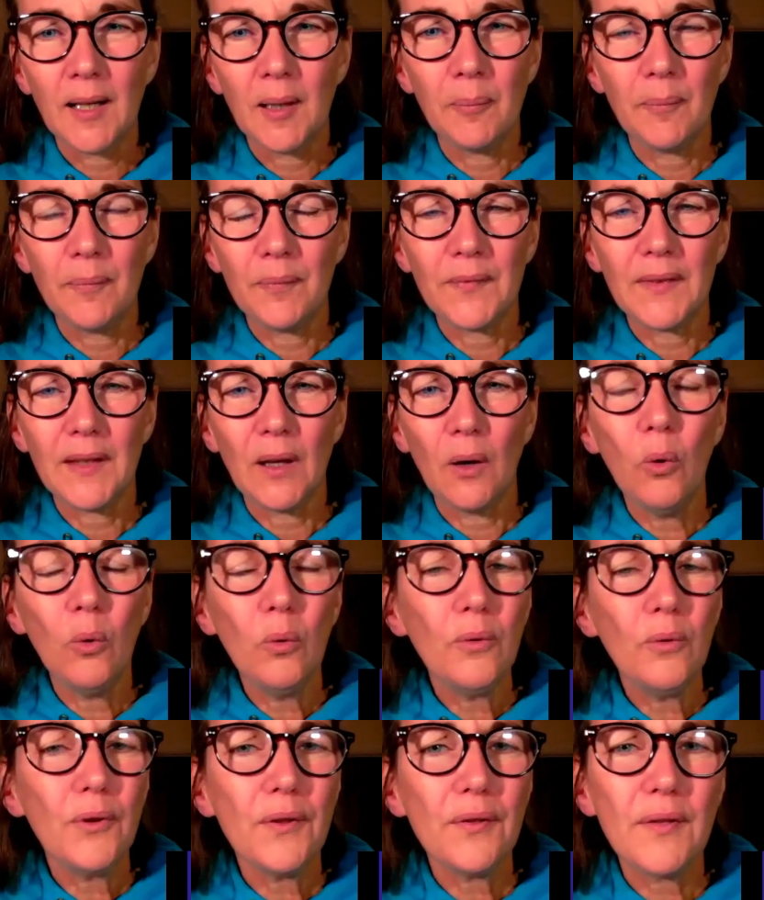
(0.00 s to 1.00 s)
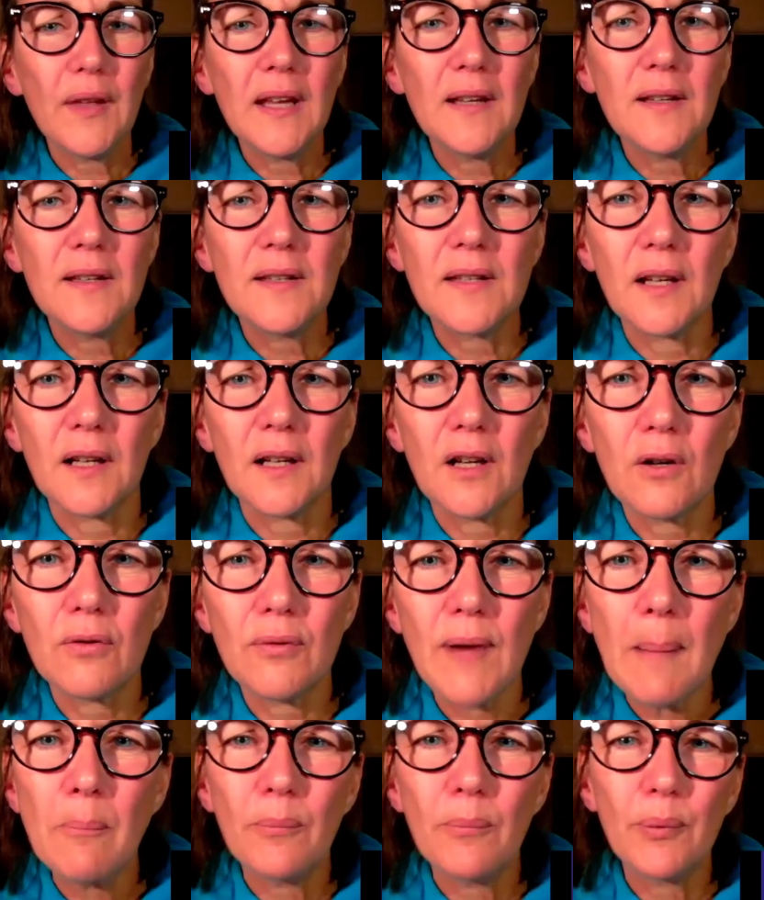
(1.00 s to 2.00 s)
Um, all the things that
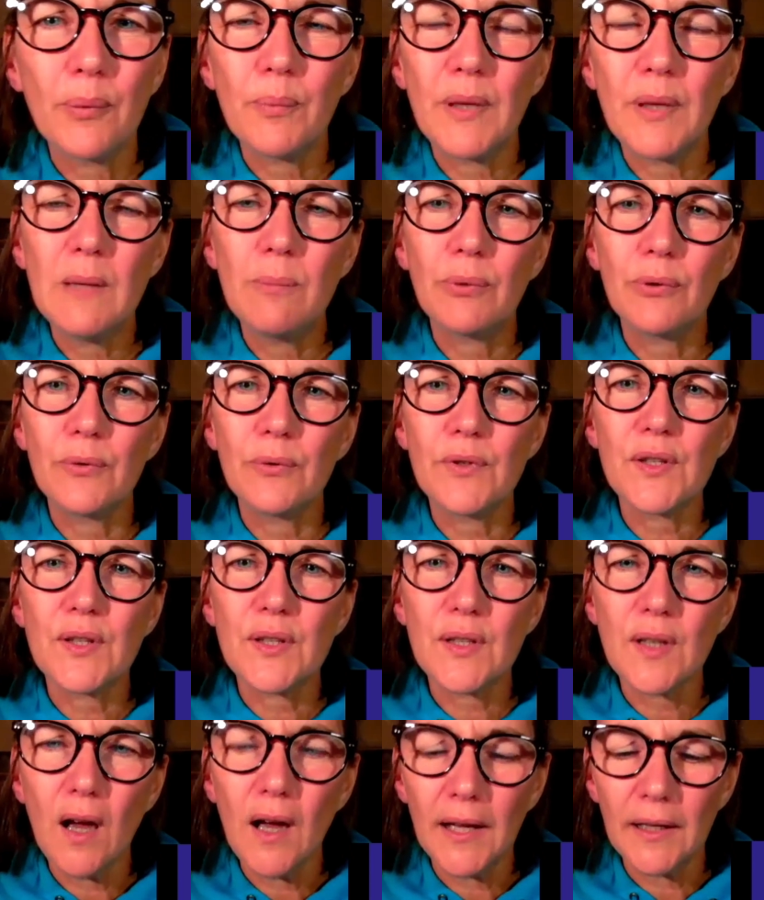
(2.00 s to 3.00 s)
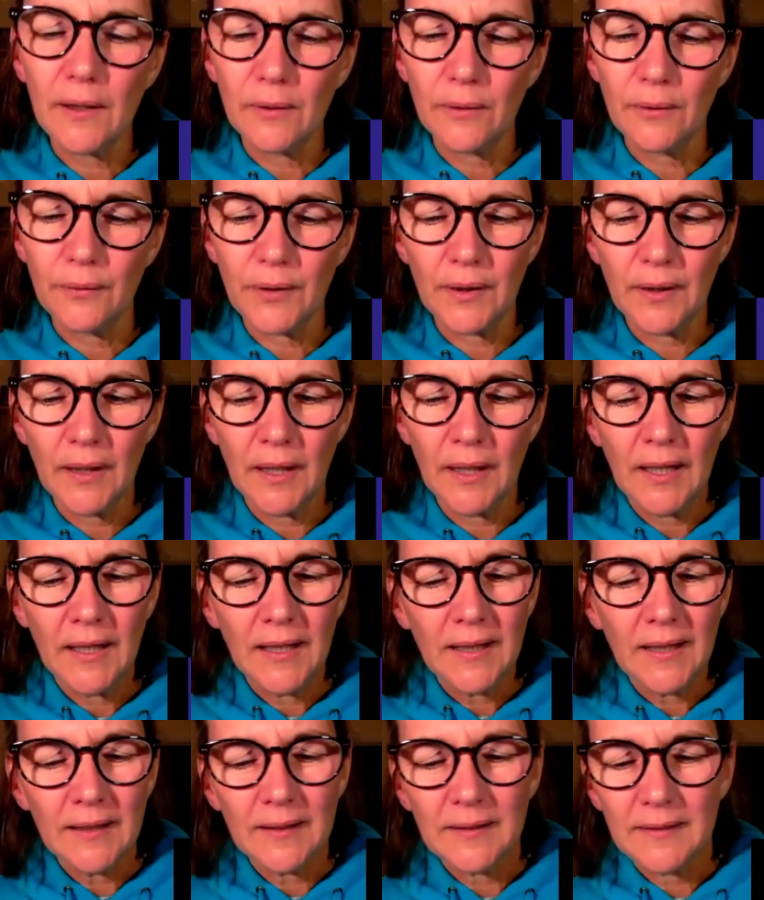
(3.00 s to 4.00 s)
cramp people's style, the,
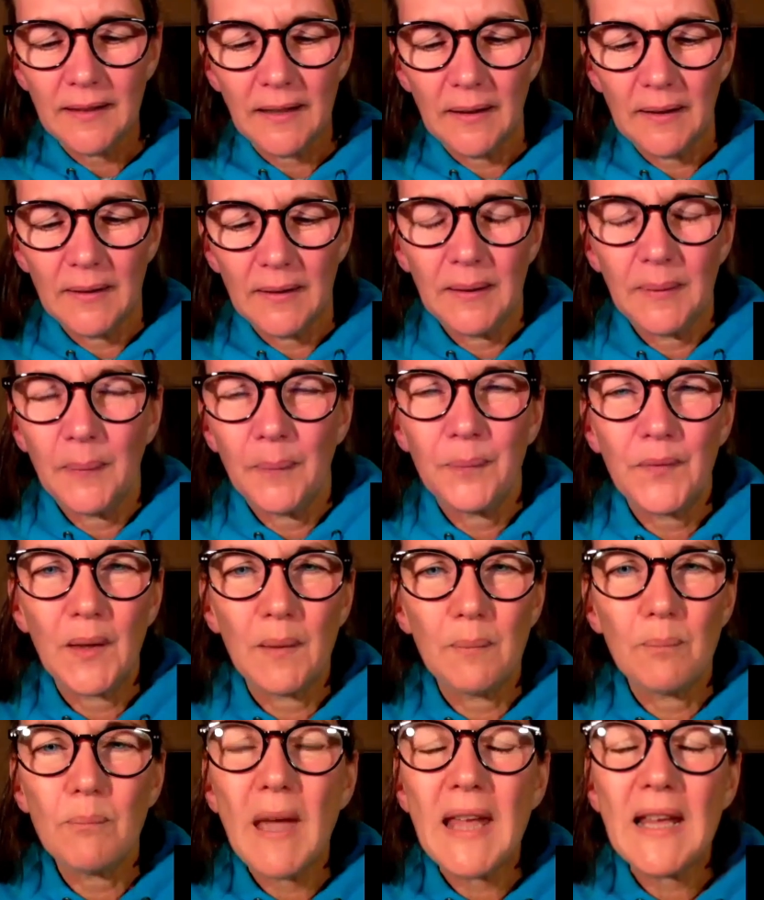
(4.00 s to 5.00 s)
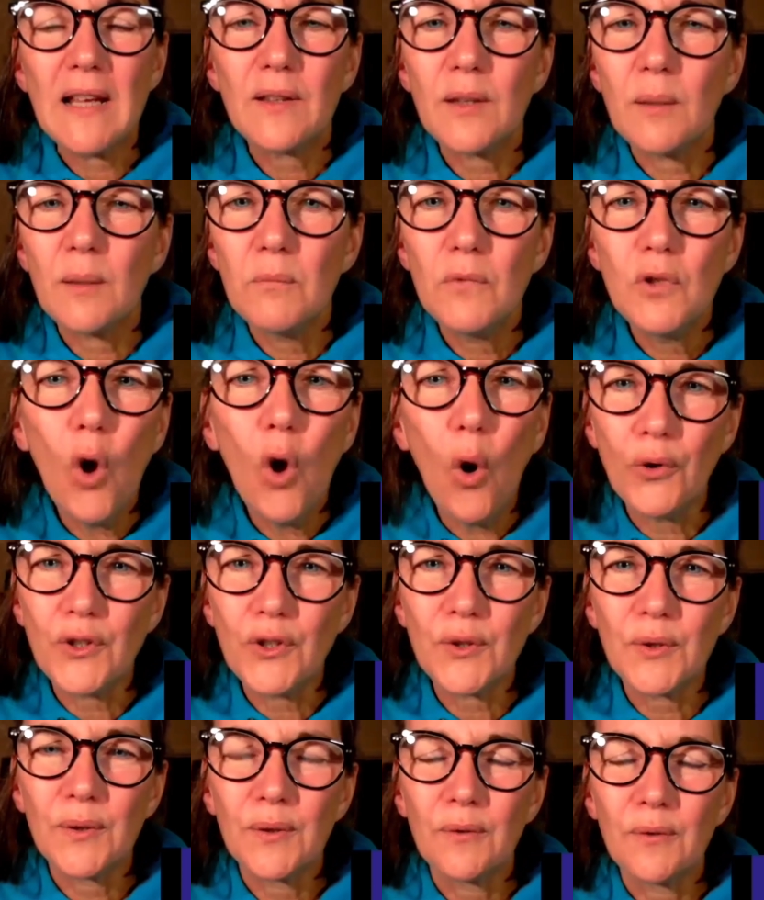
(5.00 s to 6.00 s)
that make them
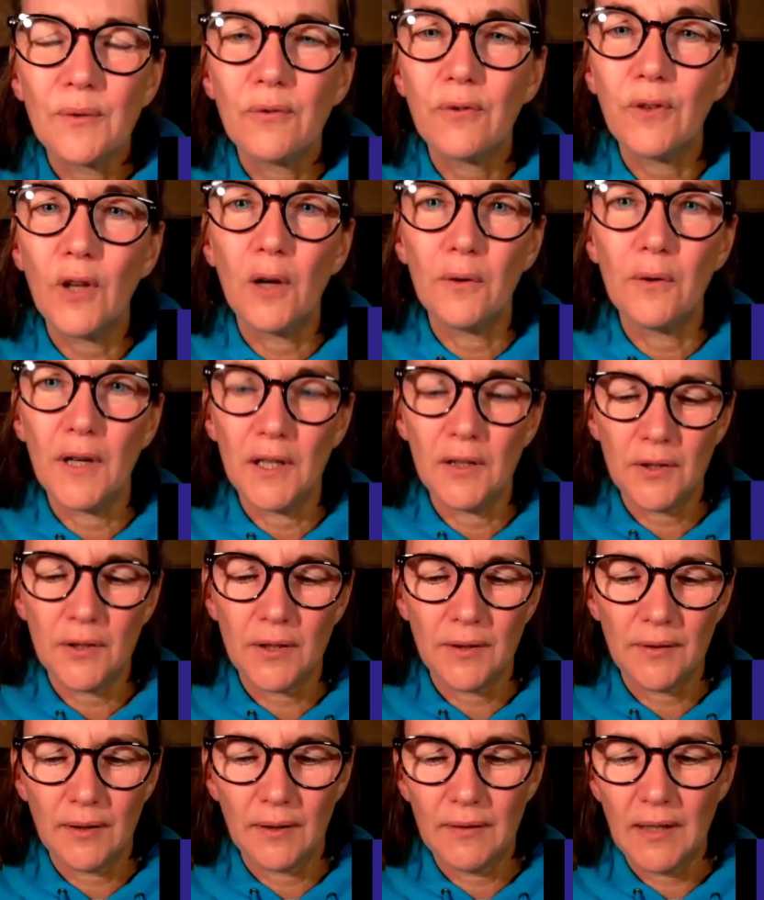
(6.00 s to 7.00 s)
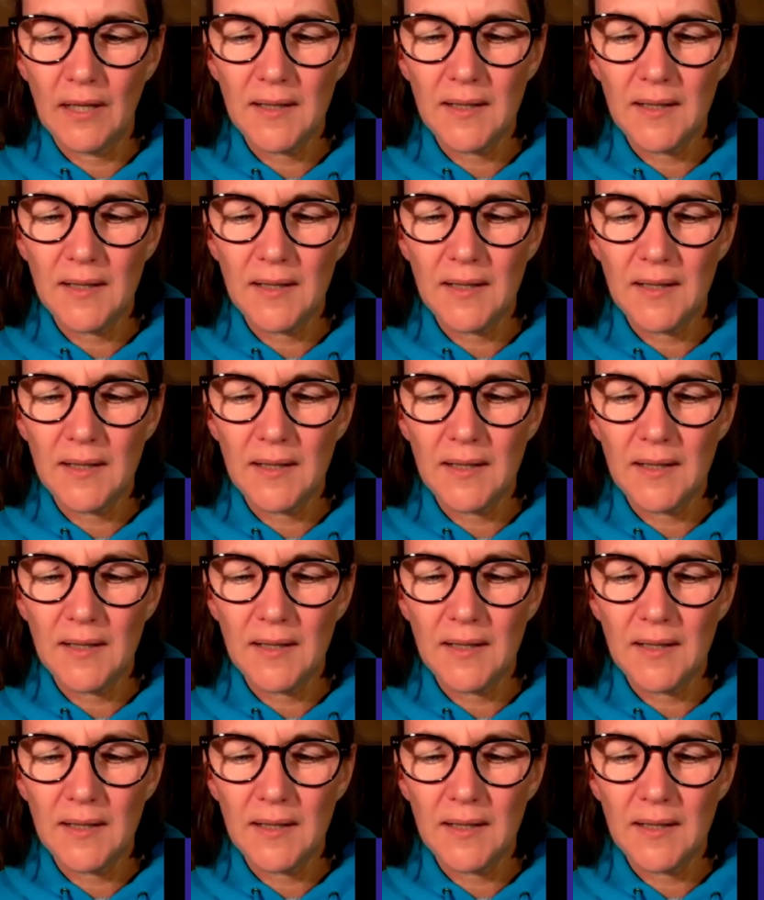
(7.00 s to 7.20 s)
not flourish. The